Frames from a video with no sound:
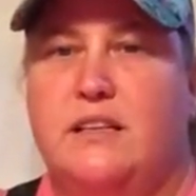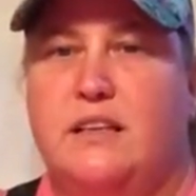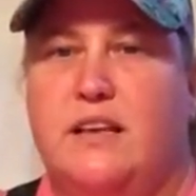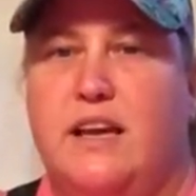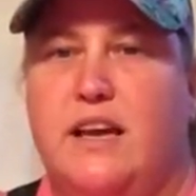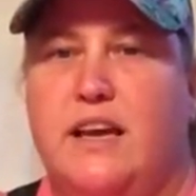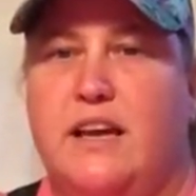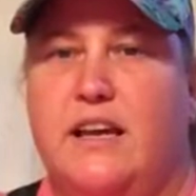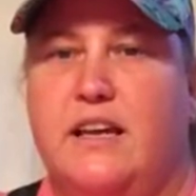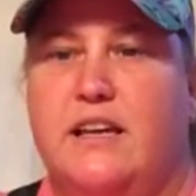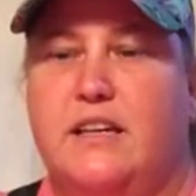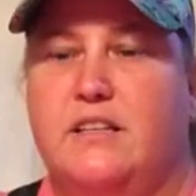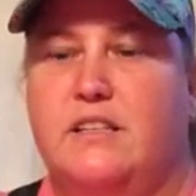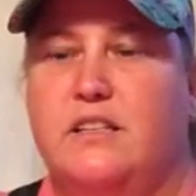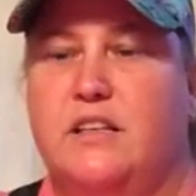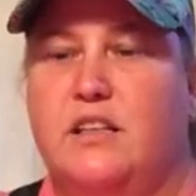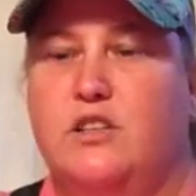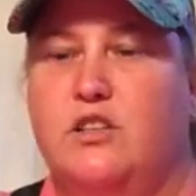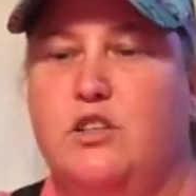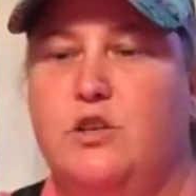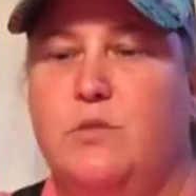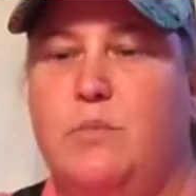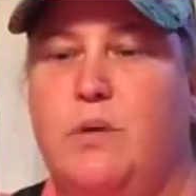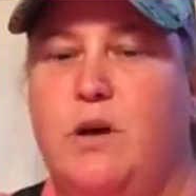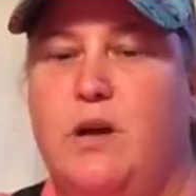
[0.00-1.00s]
and a
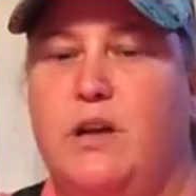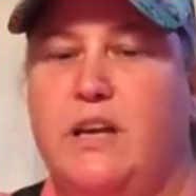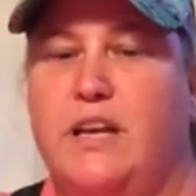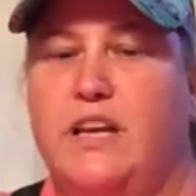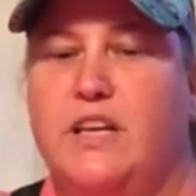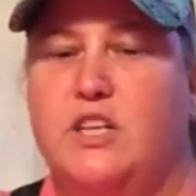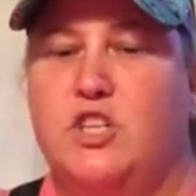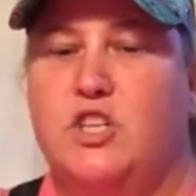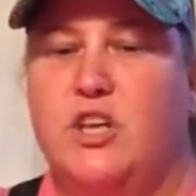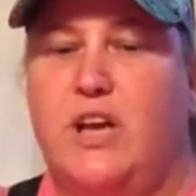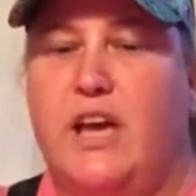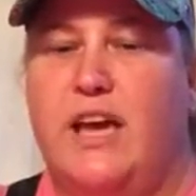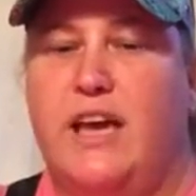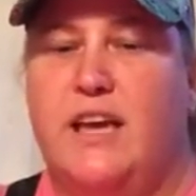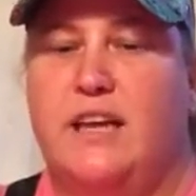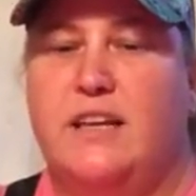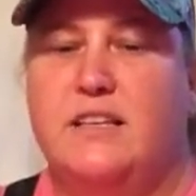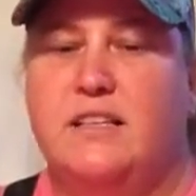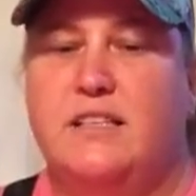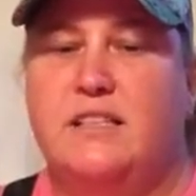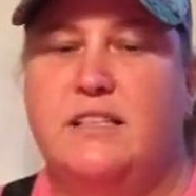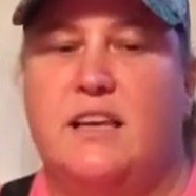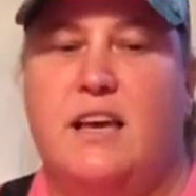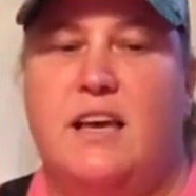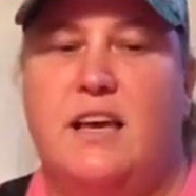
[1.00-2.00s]
loop on each
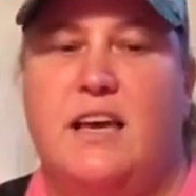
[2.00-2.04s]
end.